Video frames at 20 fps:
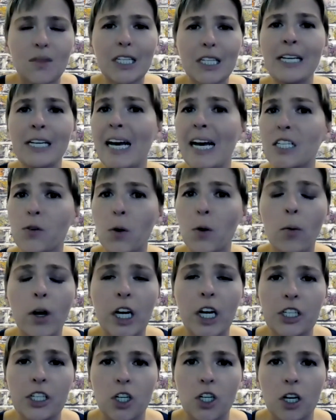That's where we're going
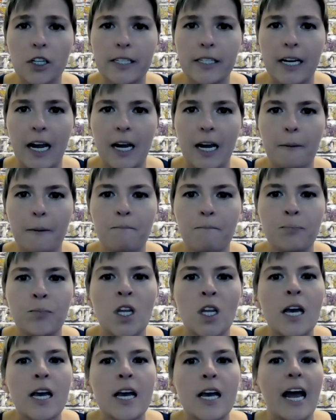to start today.
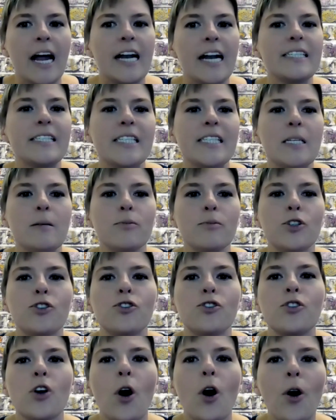And it seems
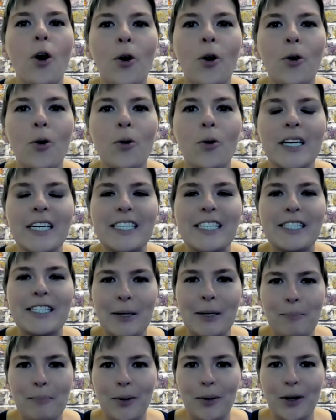so
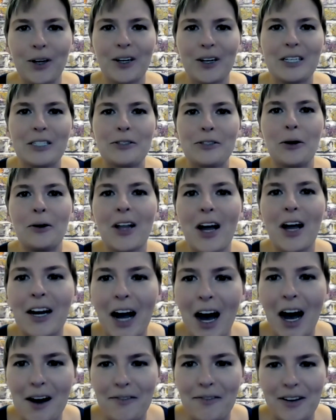simple. So don't log
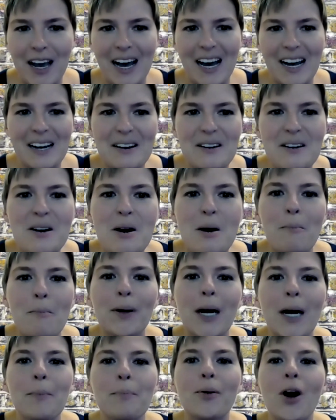off yet, but
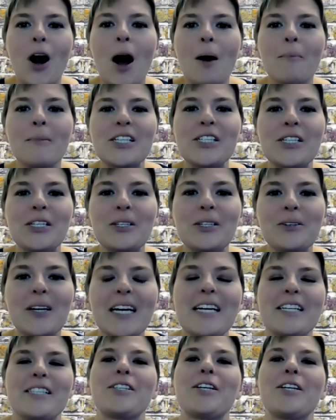I promise you
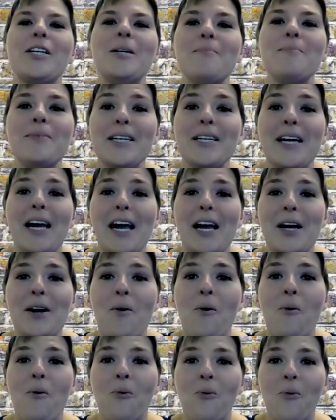it's going to be a
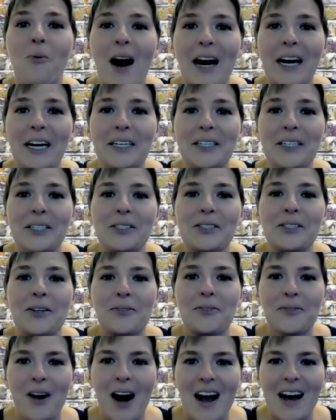wild
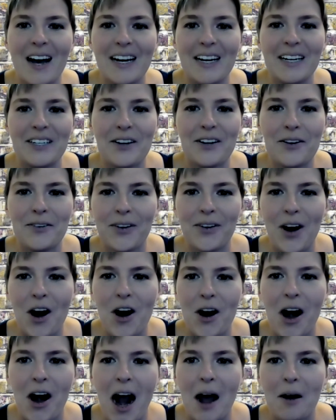ride over
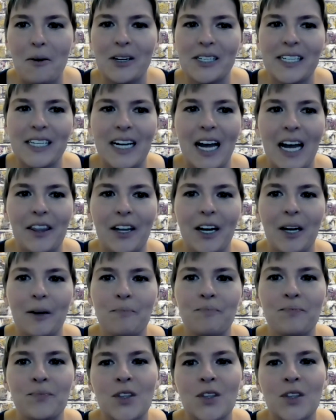our hour together.